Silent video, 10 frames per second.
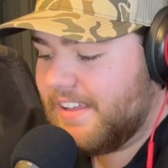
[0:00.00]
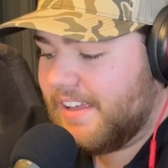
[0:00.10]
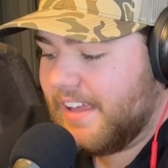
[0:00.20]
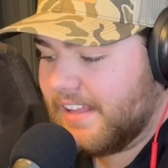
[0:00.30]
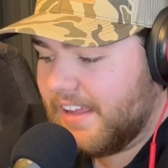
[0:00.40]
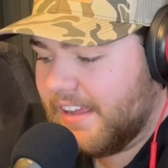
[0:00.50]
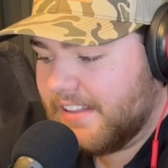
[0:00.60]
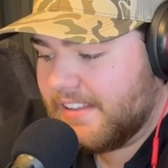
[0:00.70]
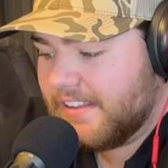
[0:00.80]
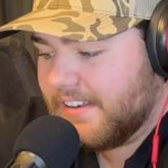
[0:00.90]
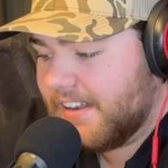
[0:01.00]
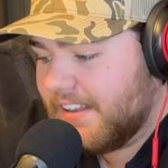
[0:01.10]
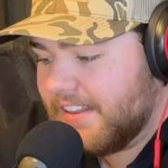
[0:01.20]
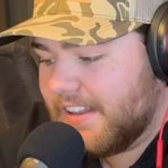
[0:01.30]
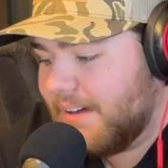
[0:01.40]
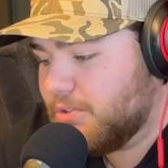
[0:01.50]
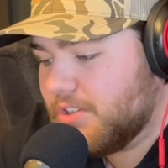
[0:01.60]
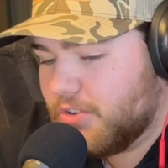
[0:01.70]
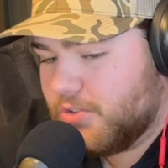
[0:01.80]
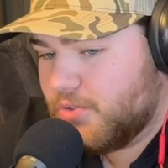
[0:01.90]
And then I was
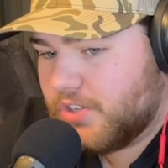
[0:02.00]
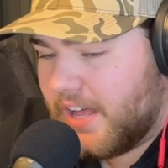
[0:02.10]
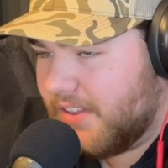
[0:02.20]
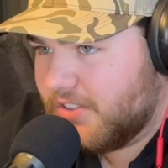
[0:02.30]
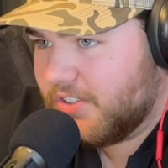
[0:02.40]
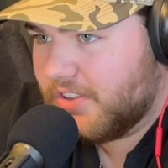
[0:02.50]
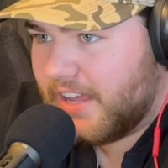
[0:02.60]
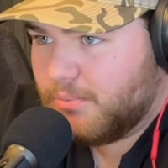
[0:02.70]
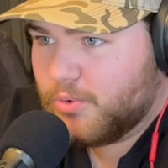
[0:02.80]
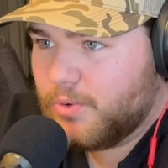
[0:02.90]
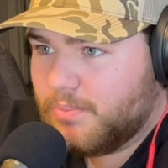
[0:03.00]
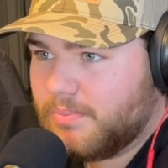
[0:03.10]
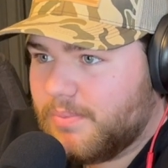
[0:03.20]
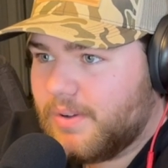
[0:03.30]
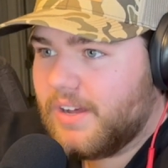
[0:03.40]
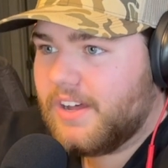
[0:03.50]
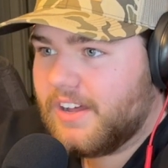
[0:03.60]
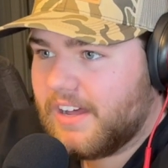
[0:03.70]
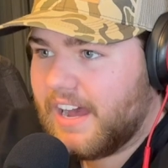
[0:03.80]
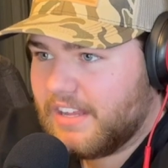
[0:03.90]
introduced to Lightroom,
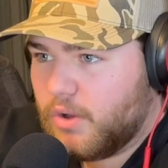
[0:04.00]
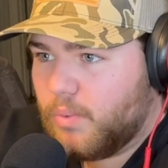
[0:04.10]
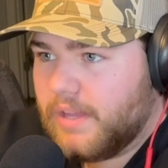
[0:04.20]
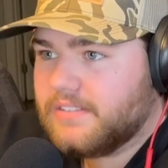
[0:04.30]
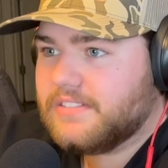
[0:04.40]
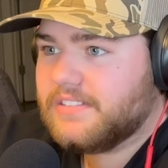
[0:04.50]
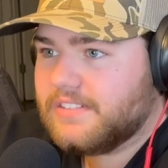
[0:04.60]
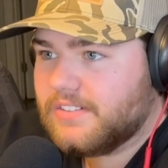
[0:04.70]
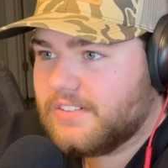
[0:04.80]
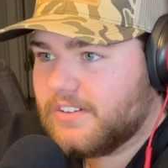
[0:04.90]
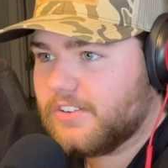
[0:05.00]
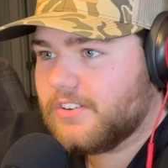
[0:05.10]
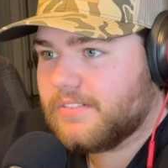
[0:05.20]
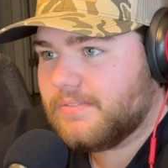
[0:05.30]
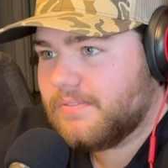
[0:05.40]
iOS or